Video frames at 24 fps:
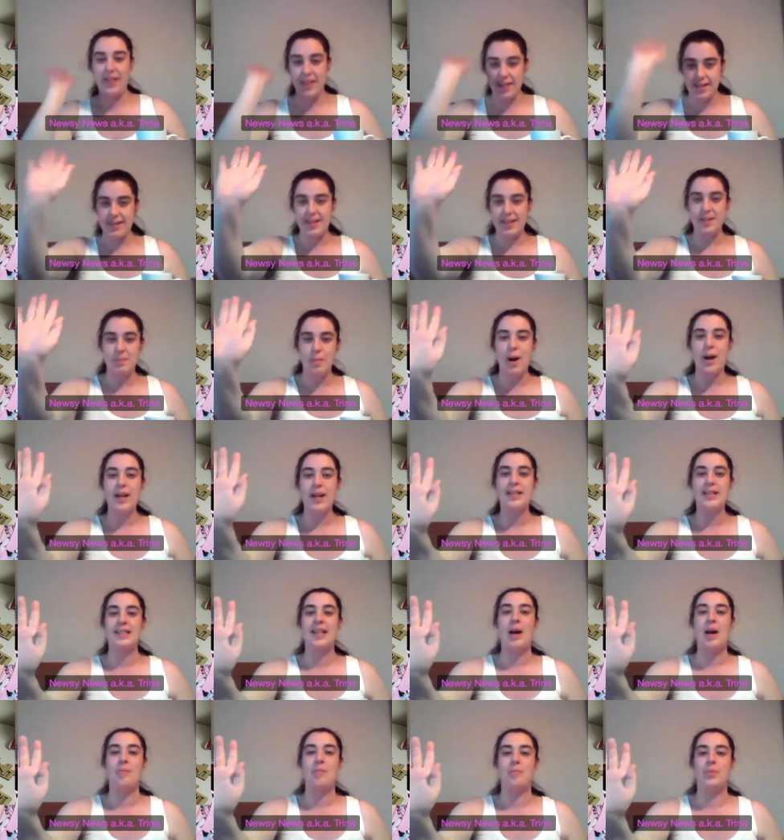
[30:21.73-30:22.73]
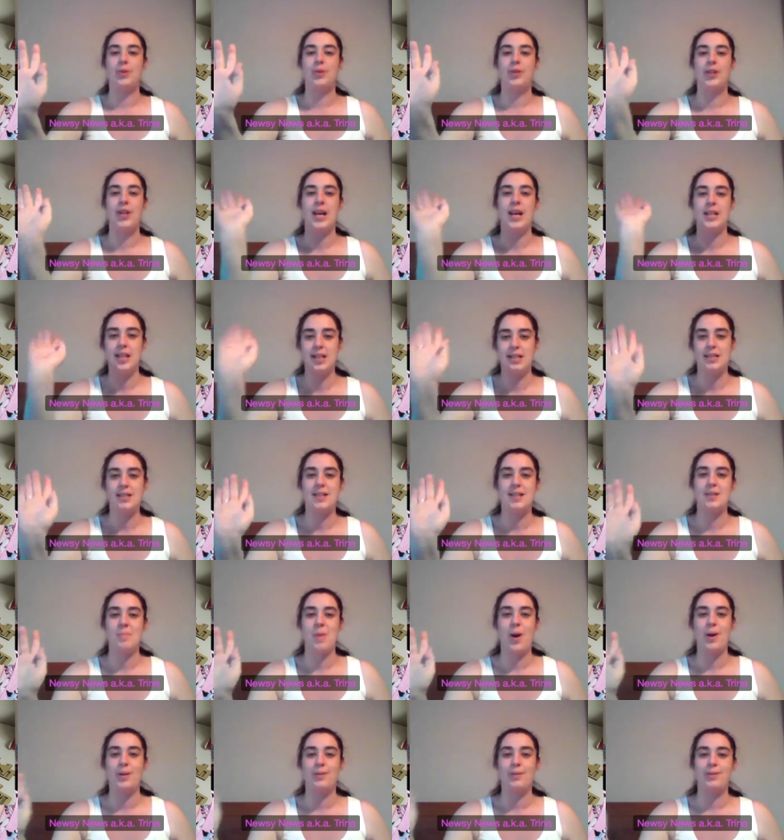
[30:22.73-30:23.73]
This is my stamp on it, this
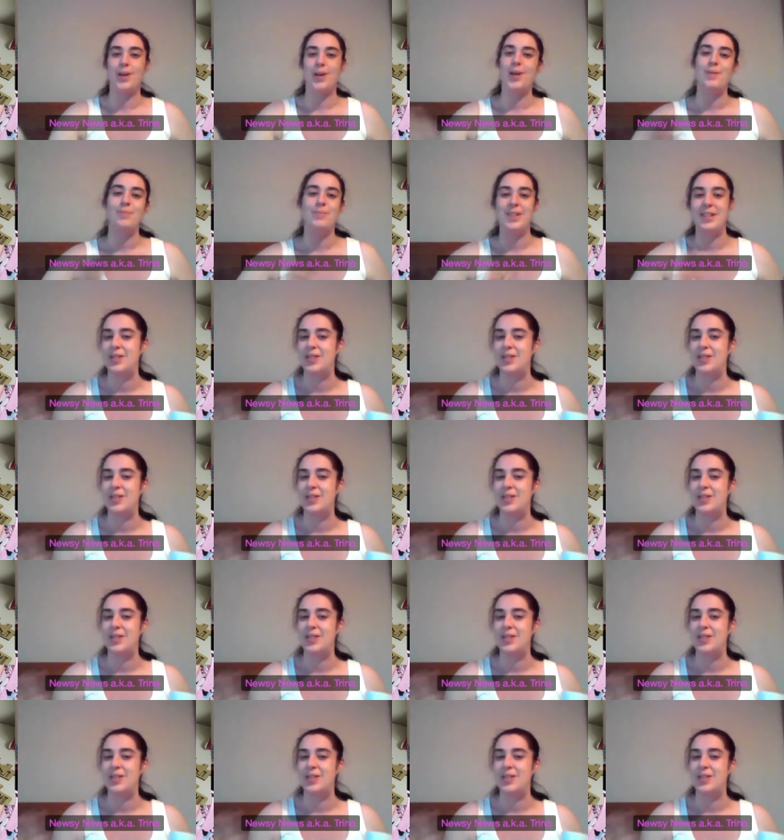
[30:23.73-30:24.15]
is my room,